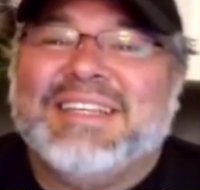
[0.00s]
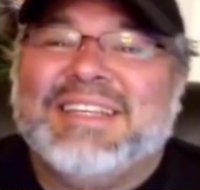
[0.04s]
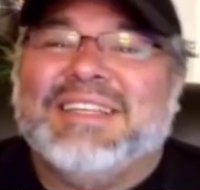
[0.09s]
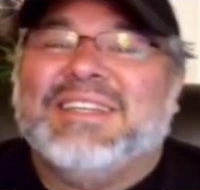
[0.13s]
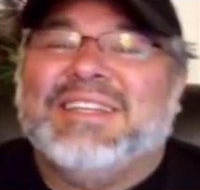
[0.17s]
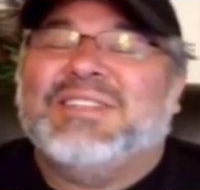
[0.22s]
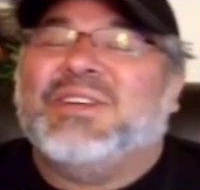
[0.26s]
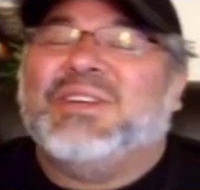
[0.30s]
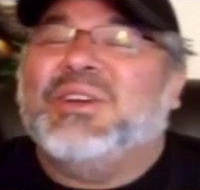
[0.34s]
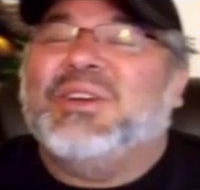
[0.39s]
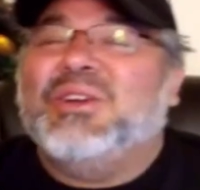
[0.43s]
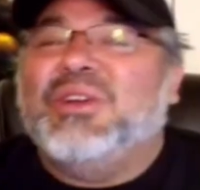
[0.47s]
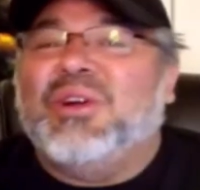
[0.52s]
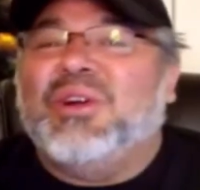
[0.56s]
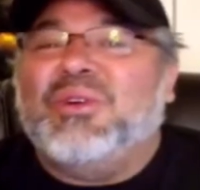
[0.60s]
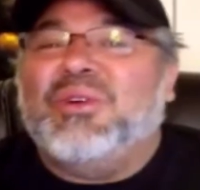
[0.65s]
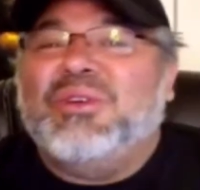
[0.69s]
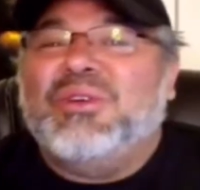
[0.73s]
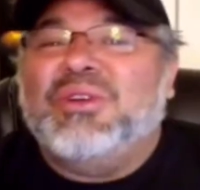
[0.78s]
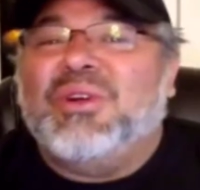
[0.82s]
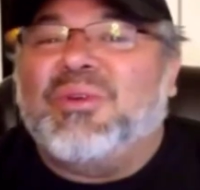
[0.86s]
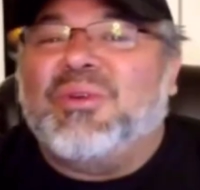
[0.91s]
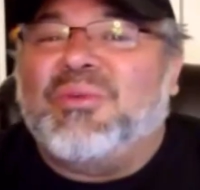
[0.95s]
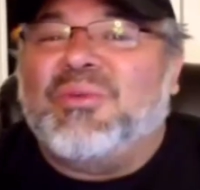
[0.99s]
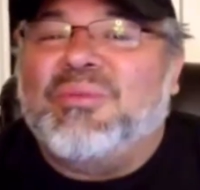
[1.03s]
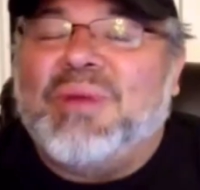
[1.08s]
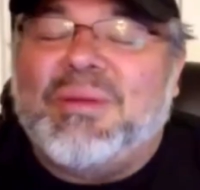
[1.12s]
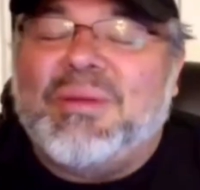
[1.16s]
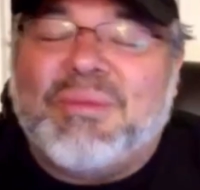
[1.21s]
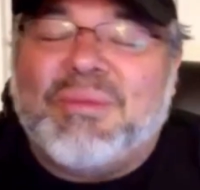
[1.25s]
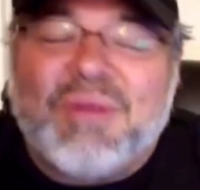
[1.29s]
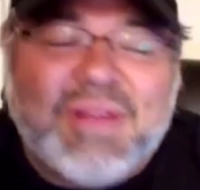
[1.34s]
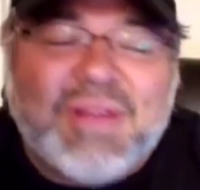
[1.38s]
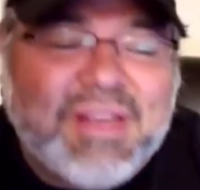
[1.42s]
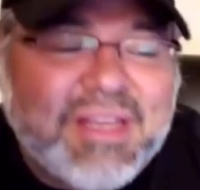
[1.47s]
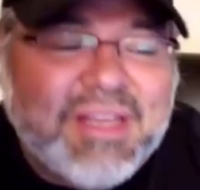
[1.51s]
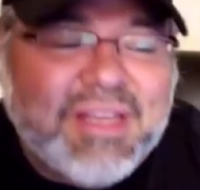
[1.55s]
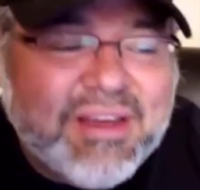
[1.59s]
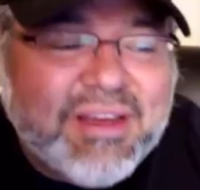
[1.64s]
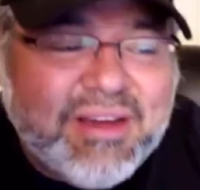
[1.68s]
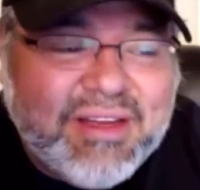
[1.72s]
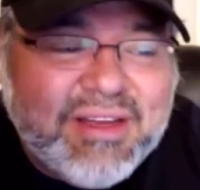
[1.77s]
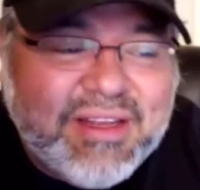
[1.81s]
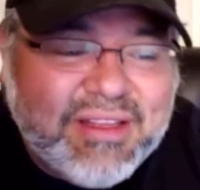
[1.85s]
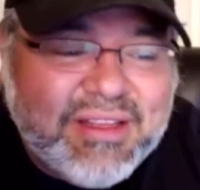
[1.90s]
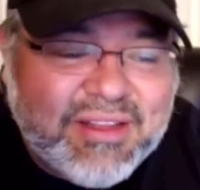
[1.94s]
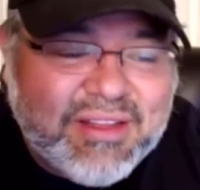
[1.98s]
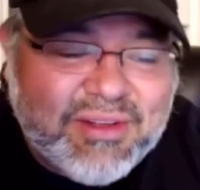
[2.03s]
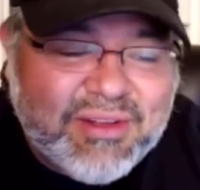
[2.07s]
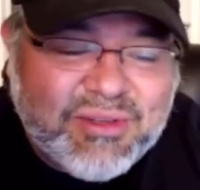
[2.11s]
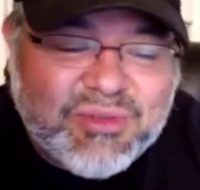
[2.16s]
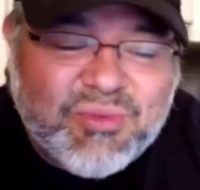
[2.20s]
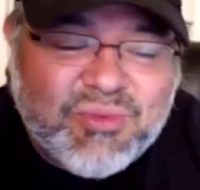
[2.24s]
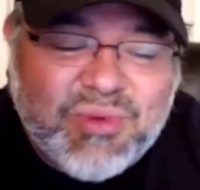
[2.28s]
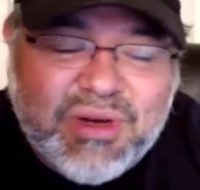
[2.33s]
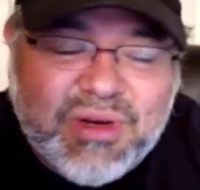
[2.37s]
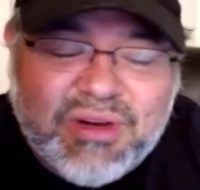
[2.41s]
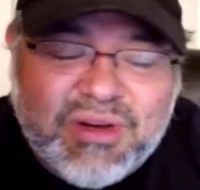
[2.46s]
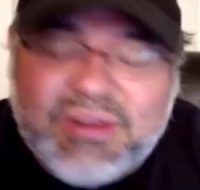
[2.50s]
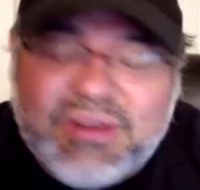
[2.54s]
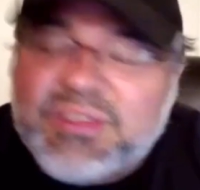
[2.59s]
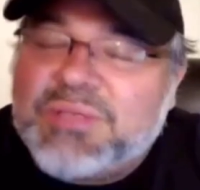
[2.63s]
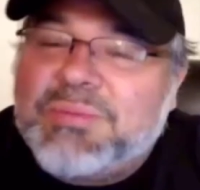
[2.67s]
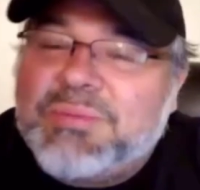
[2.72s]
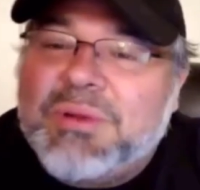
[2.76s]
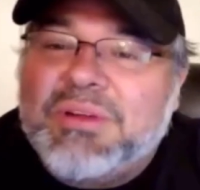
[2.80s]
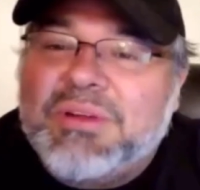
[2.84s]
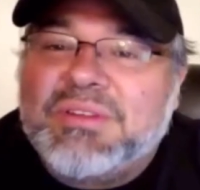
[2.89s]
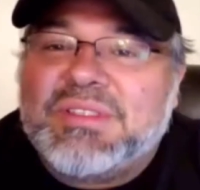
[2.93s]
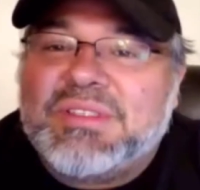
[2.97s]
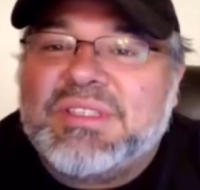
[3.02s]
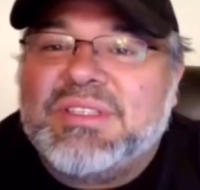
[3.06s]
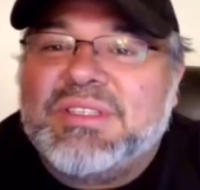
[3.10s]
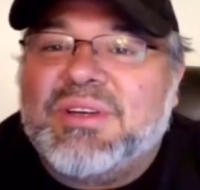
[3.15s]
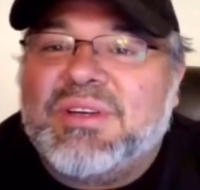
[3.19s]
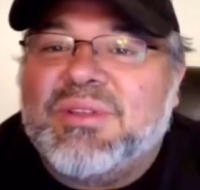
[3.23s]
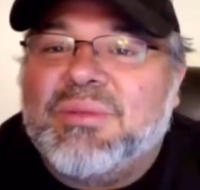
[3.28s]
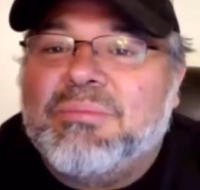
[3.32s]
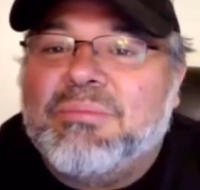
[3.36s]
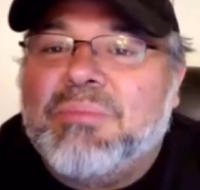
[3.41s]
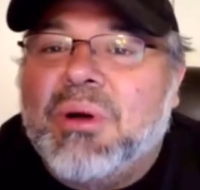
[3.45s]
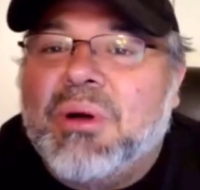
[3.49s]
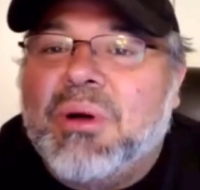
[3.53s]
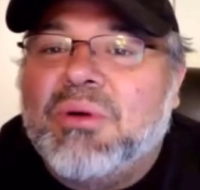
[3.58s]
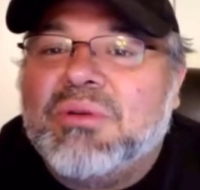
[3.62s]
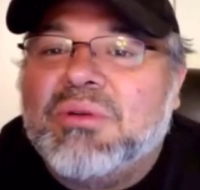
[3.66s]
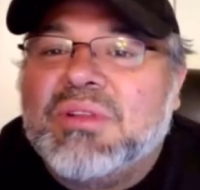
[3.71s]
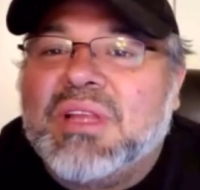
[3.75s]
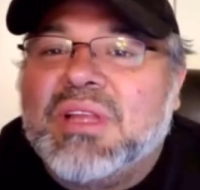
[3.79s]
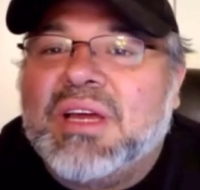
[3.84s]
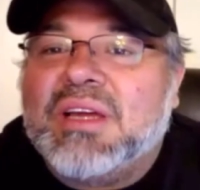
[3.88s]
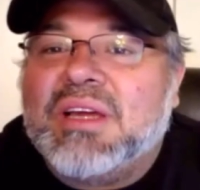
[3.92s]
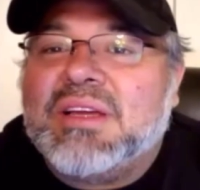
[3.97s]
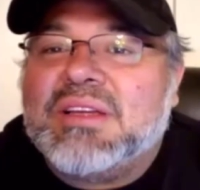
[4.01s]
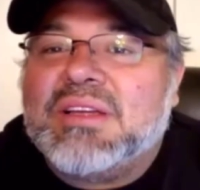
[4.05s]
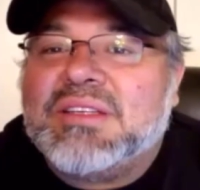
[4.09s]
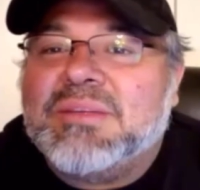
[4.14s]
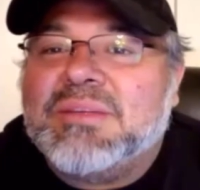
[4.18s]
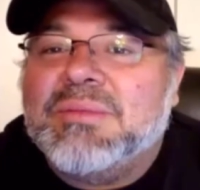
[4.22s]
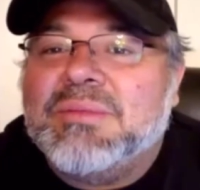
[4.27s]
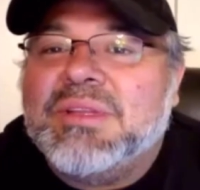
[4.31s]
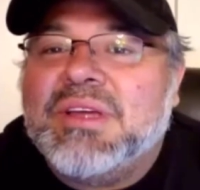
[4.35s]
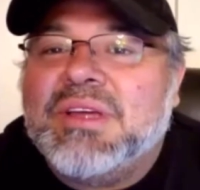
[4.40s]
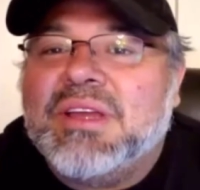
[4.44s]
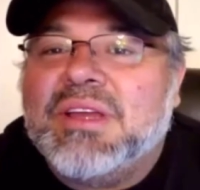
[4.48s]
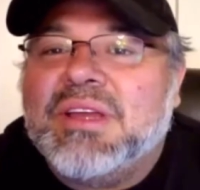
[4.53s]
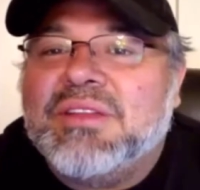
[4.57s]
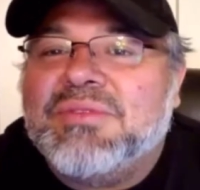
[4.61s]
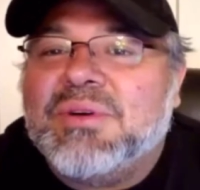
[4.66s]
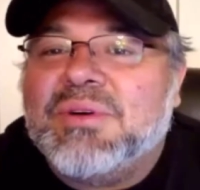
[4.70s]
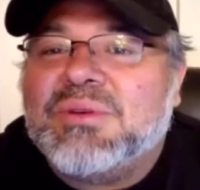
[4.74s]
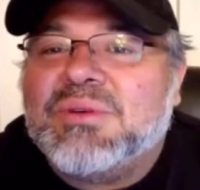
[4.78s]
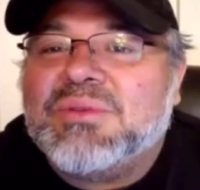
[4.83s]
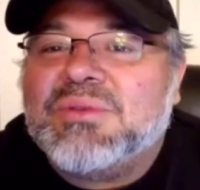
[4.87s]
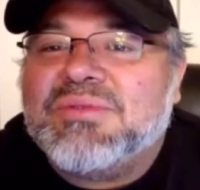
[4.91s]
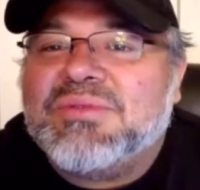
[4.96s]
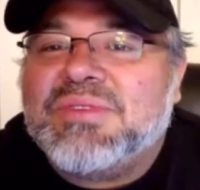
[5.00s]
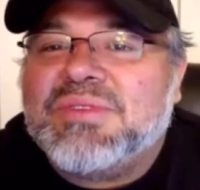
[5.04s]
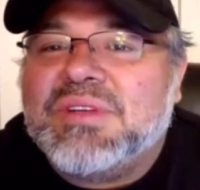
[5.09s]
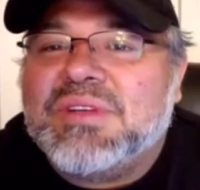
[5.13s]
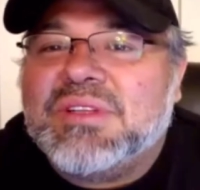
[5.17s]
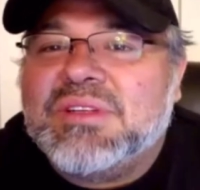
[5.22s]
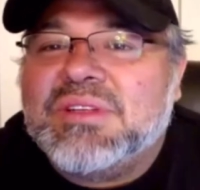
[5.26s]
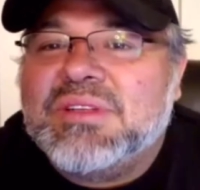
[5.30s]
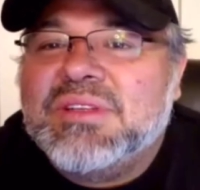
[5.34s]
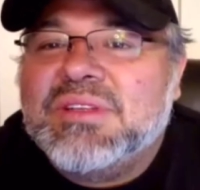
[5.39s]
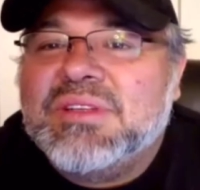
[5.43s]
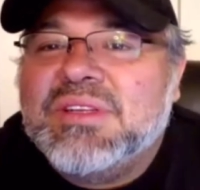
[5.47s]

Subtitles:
so you don't remember any of those weird experiences on the boat, like some of the other folks were feeling.